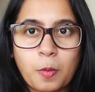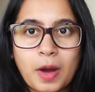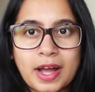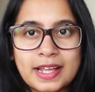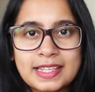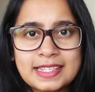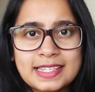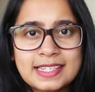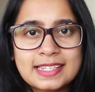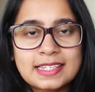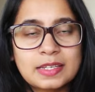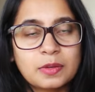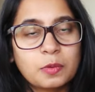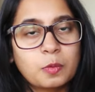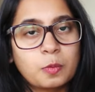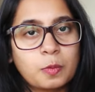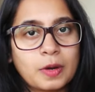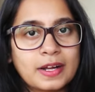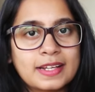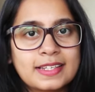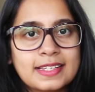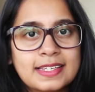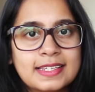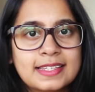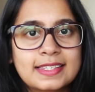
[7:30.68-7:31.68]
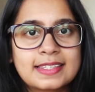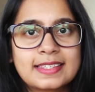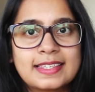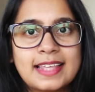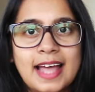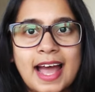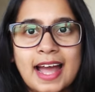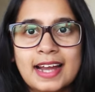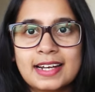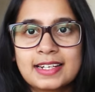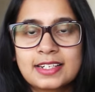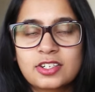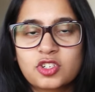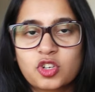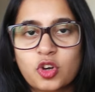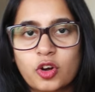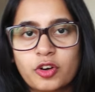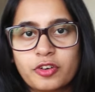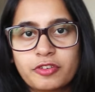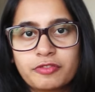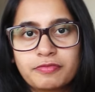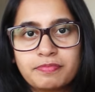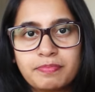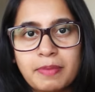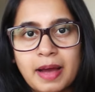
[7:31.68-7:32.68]
once that
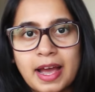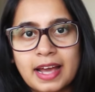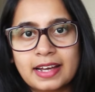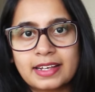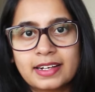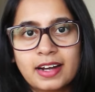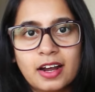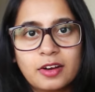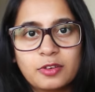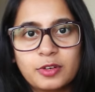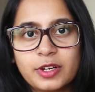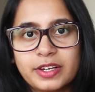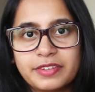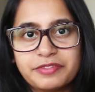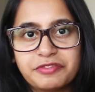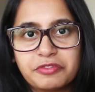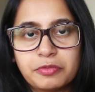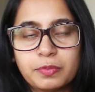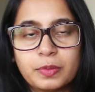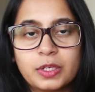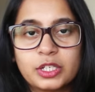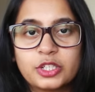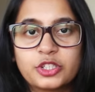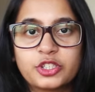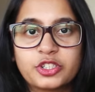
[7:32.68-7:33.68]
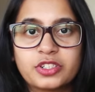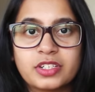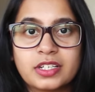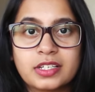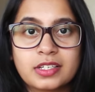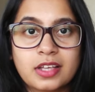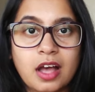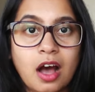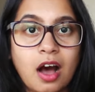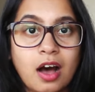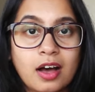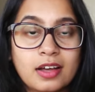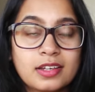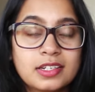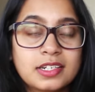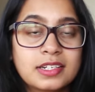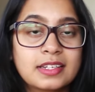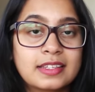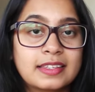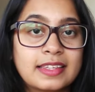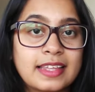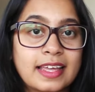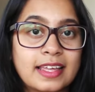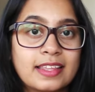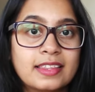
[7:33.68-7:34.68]
sort of background information is
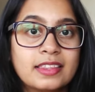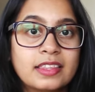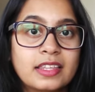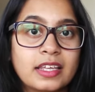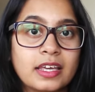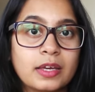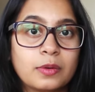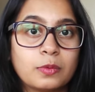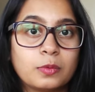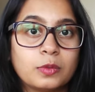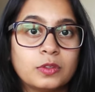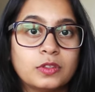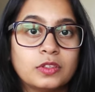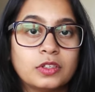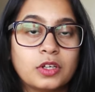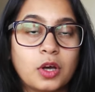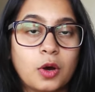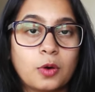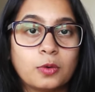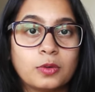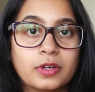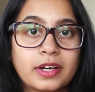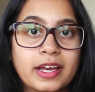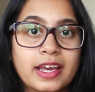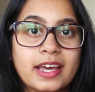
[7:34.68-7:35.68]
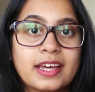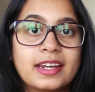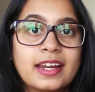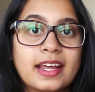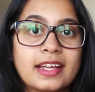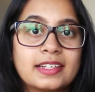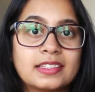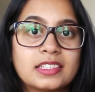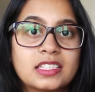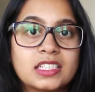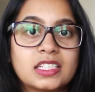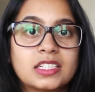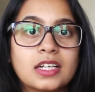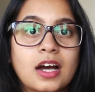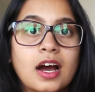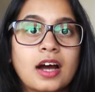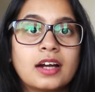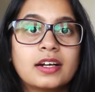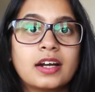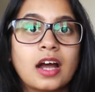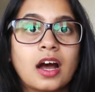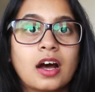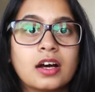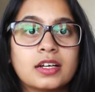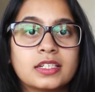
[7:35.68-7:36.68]
asked, then they will go ahead and
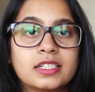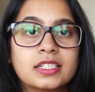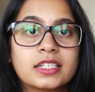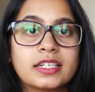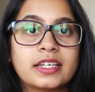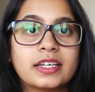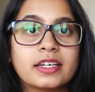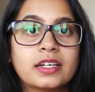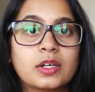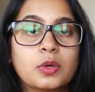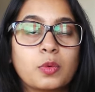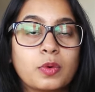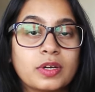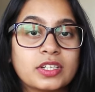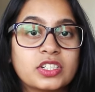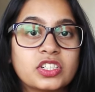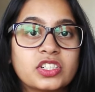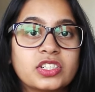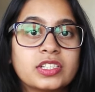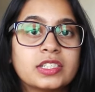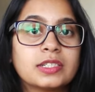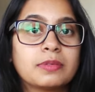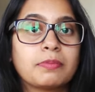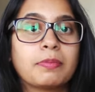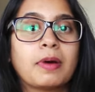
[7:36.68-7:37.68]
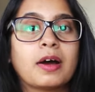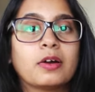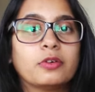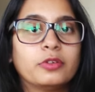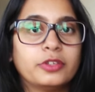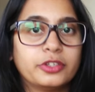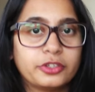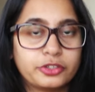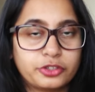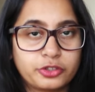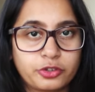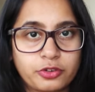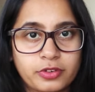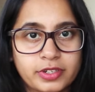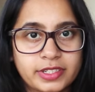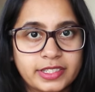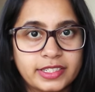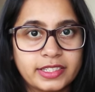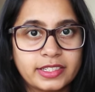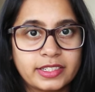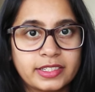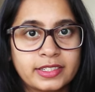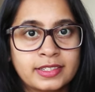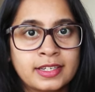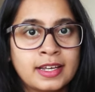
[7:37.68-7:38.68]
start asking questions about your
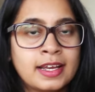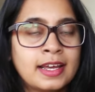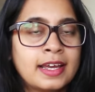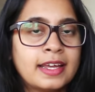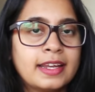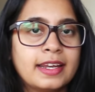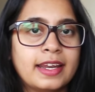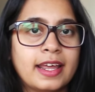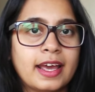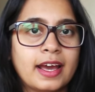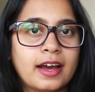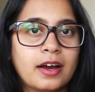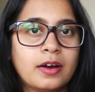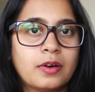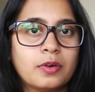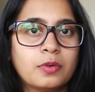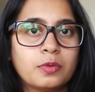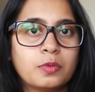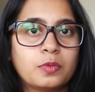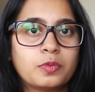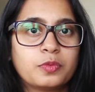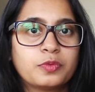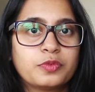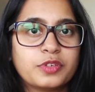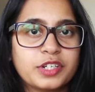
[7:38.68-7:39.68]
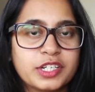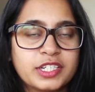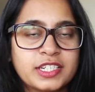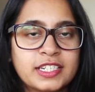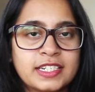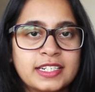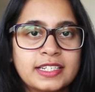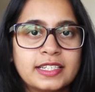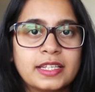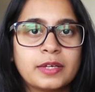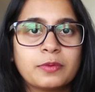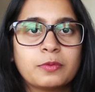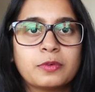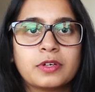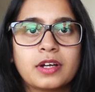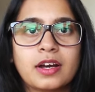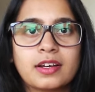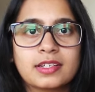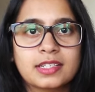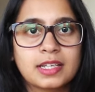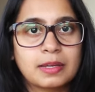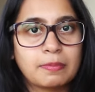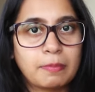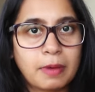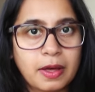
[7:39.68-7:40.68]
choices. Now, firstly, they would
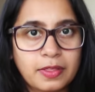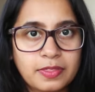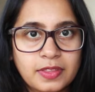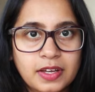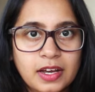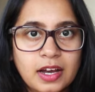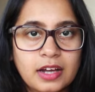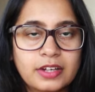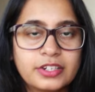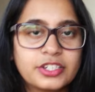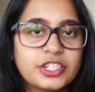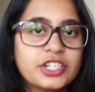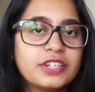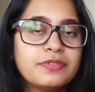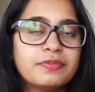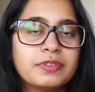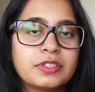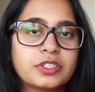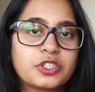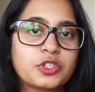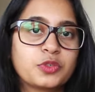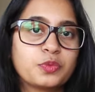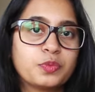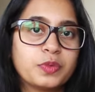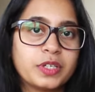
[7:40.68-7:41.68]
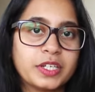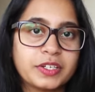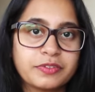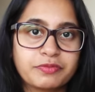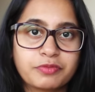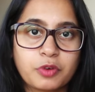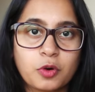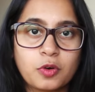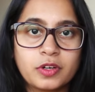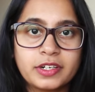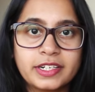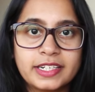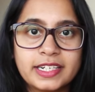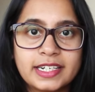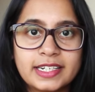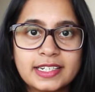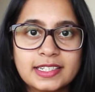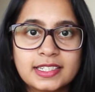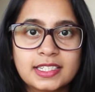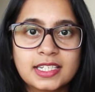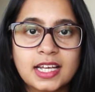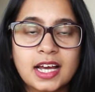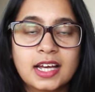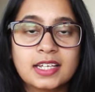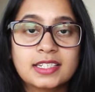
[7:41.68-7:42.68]
ask about the country, which we have already
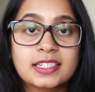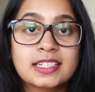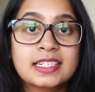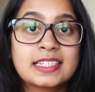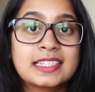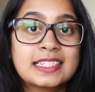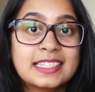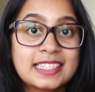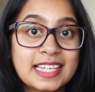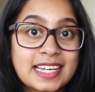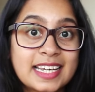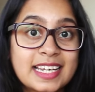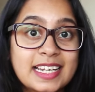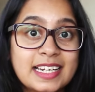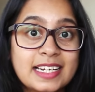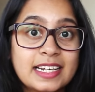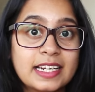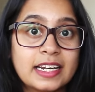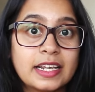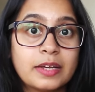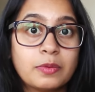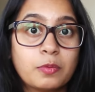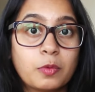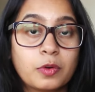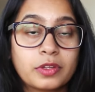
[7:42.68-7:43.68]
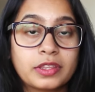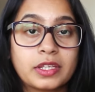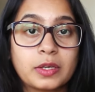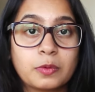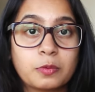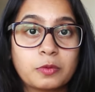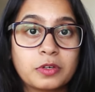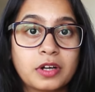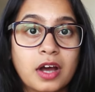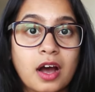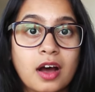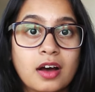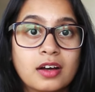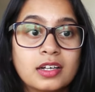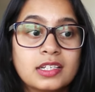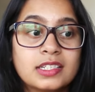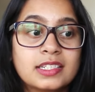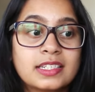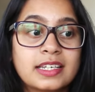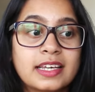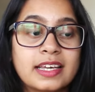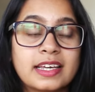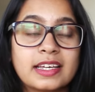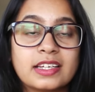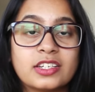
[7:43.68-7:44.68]
discussed. Secondly, what they would
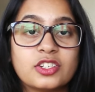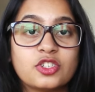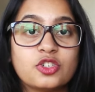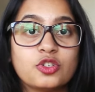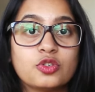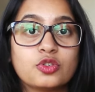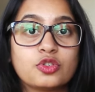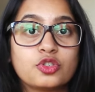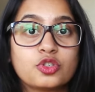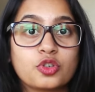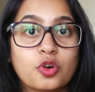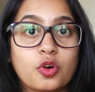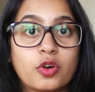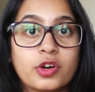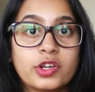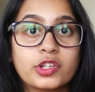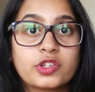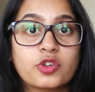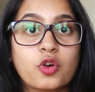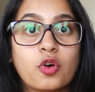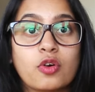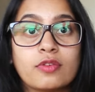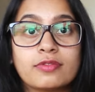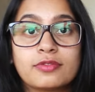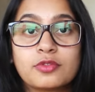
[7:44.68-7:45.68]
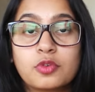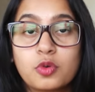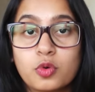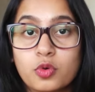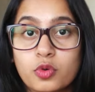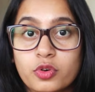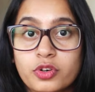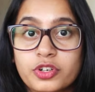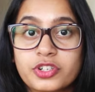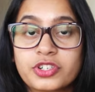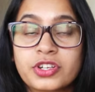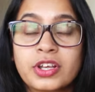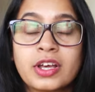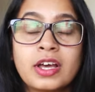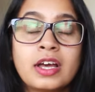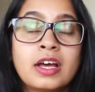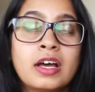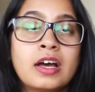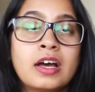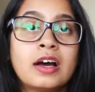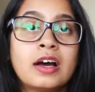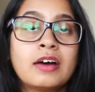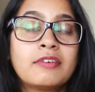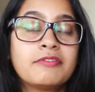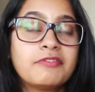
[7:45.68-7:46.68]
ask is your choice of course.
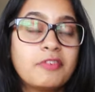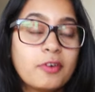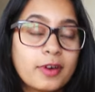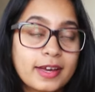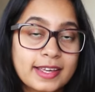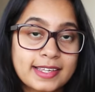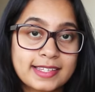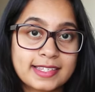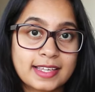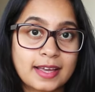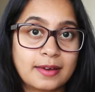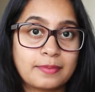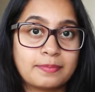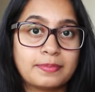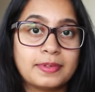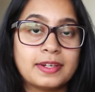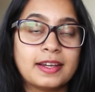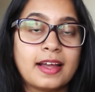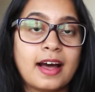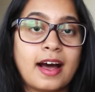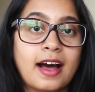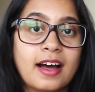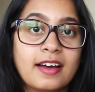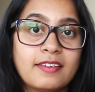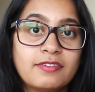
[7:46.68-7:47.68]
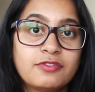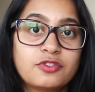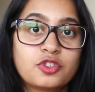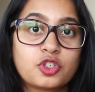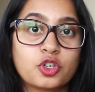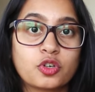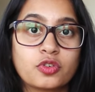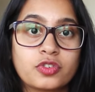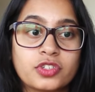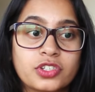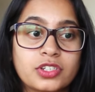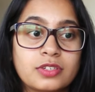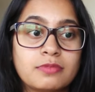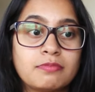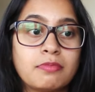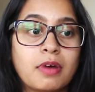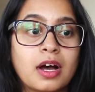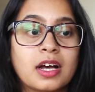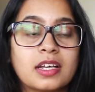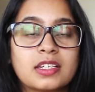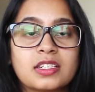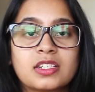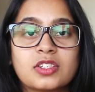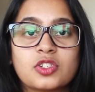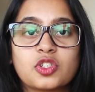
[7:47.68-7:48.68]
For example, I've chosen
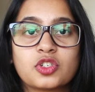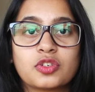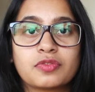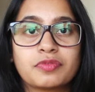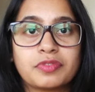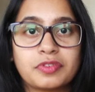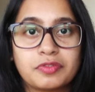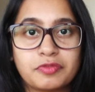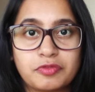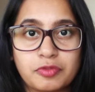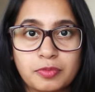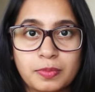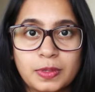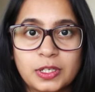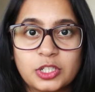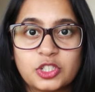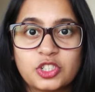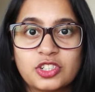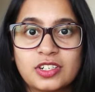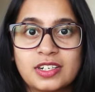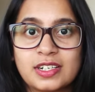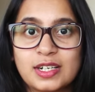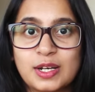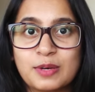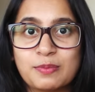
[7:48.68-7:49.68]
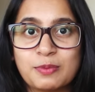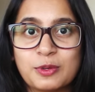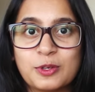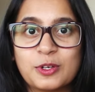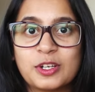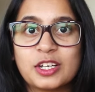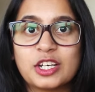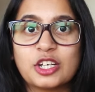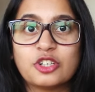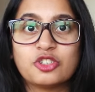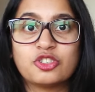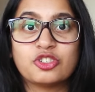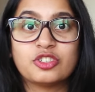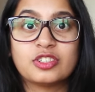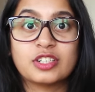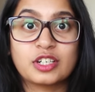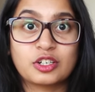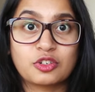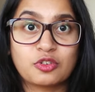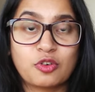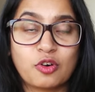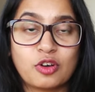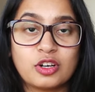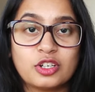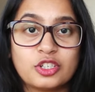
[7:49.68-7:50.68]
Masters of Information and Communication
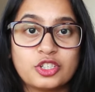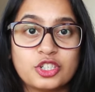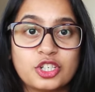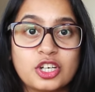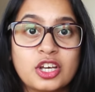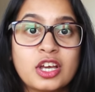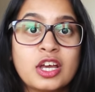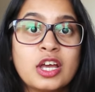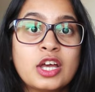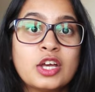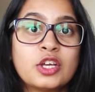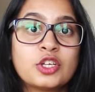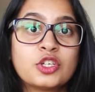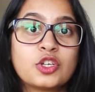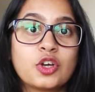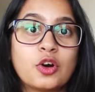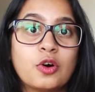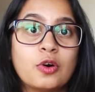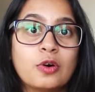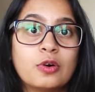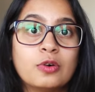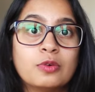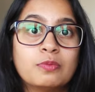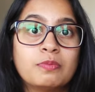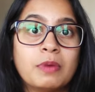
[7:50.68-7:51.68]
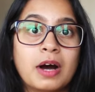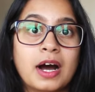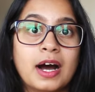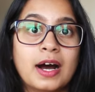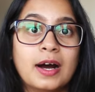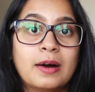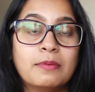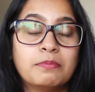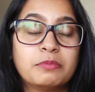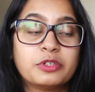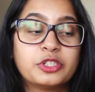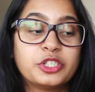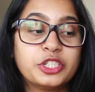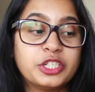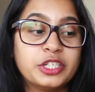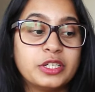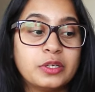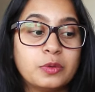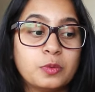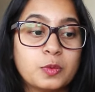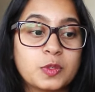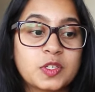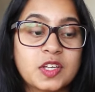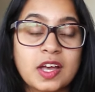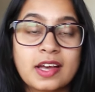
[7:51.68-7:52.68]
Technology. So
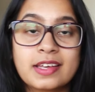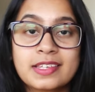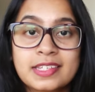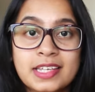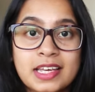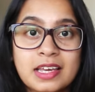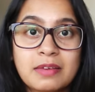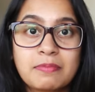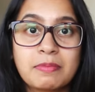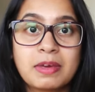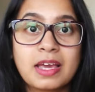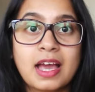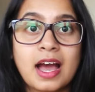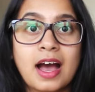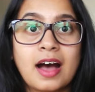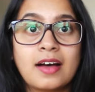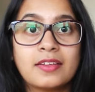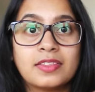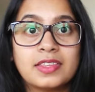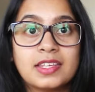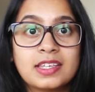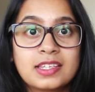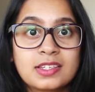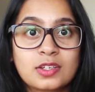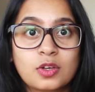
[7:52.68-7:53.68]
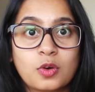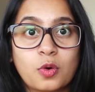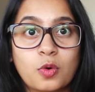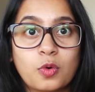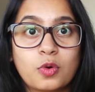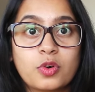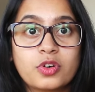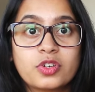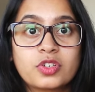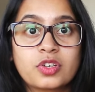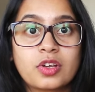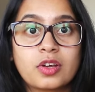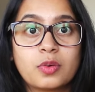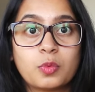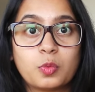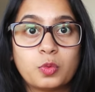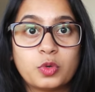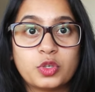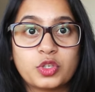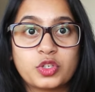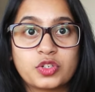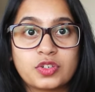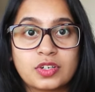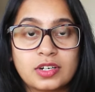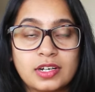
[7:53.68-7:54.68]
she was asking me how this course
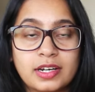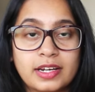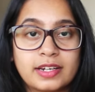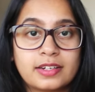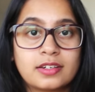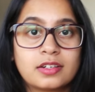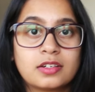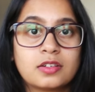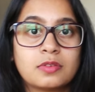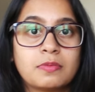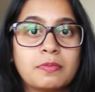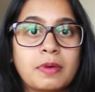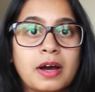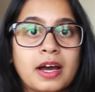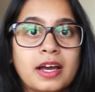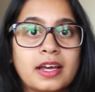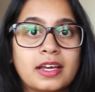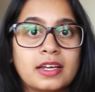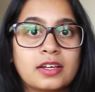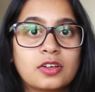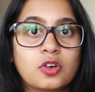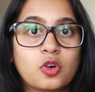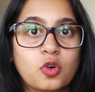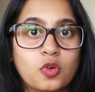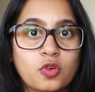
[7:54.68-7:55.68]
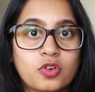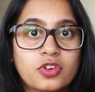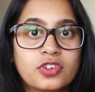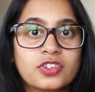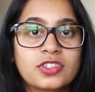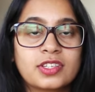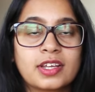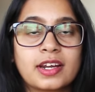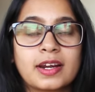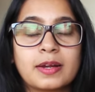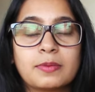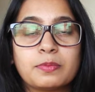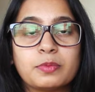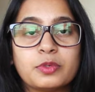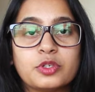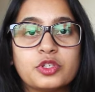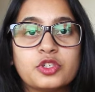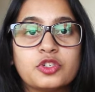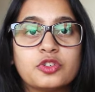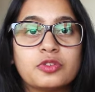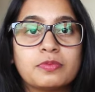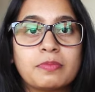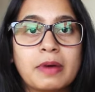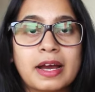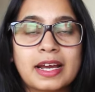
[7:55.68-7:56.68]
was related to my course that I
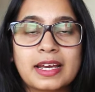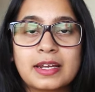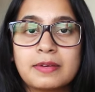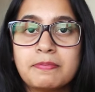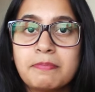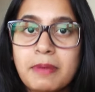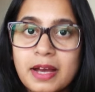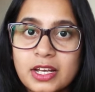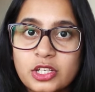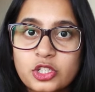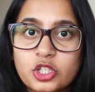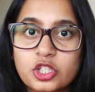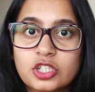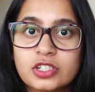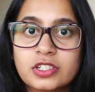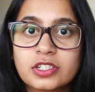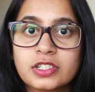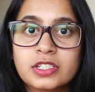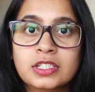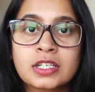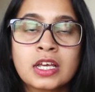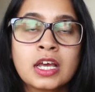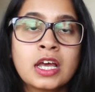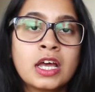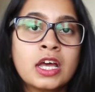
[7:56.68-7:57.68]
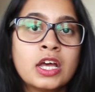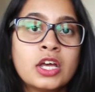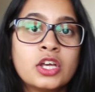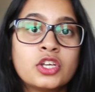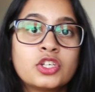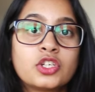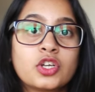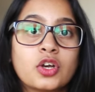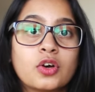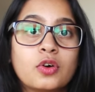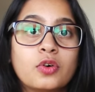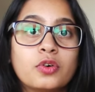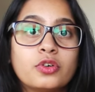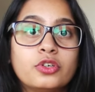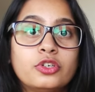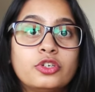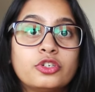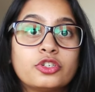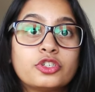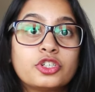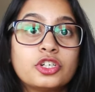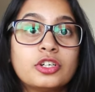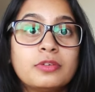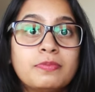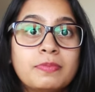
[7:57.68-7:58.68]
pursued back in bachelor's. So
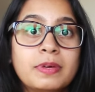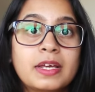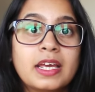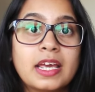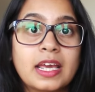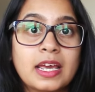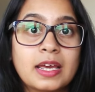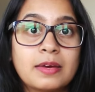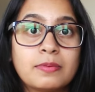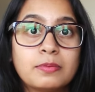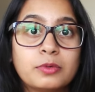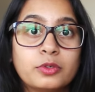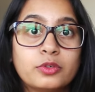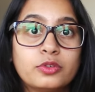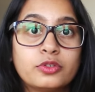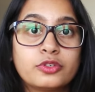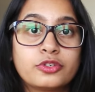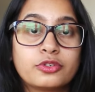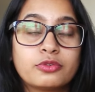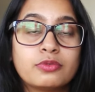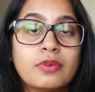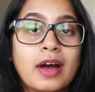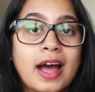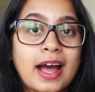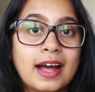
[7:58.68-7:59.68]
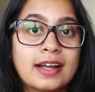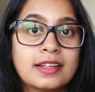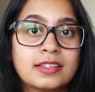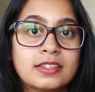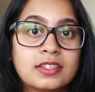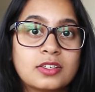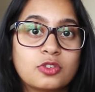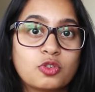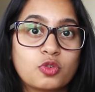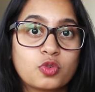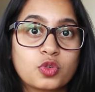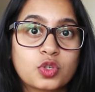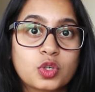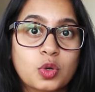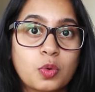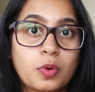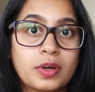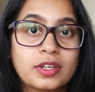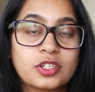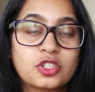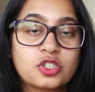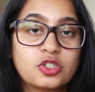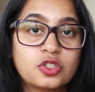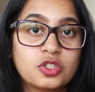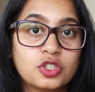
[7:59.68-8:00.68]
you should be able to answer those
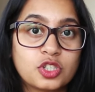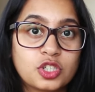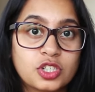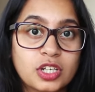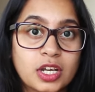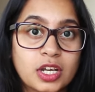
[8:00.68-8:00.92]
questions